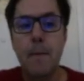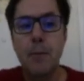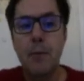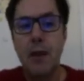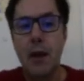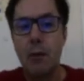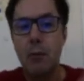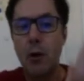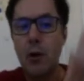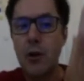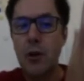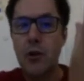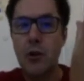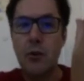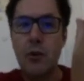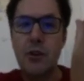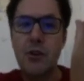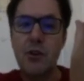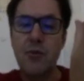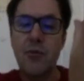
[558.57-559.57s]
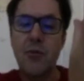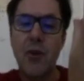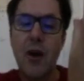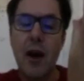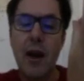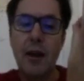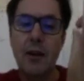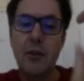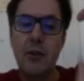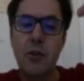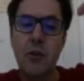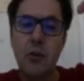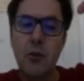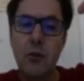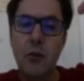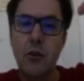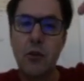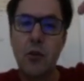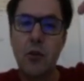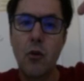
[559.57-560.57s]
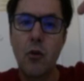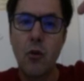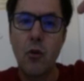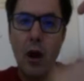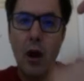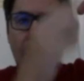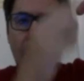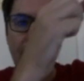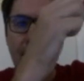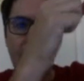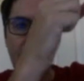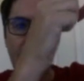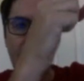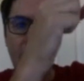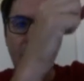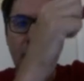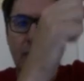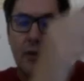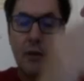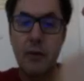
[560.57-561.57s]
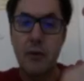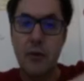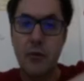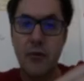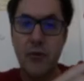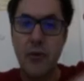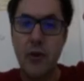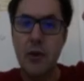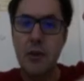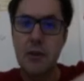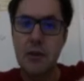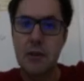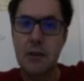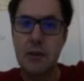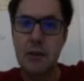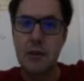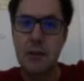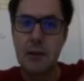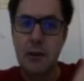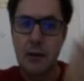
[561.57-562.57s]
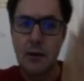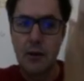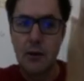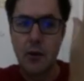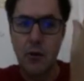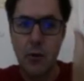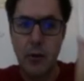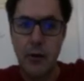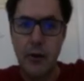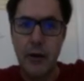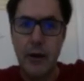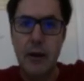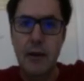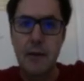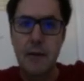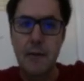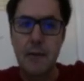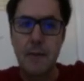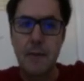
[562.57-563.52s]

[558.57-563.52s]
And what you do is you find your ID within the first query,